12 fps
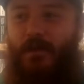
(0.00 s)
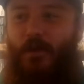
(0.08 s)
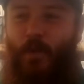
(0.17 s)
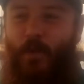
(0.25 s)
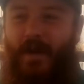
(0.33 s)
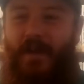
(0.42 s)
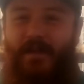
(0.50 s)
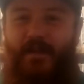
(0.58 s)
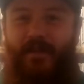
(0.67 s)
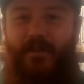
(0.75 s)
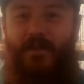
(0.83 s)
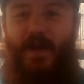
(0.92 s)
Wait,
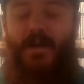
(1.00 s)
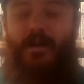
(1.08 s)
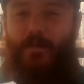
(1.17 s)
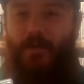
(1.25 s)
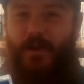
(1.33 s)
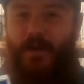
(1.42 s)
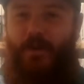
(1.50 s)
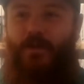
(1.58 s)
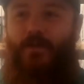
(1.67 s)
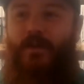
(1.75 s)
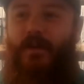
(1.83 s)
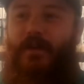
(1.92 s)
find it
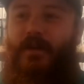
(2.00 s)
pre-owned.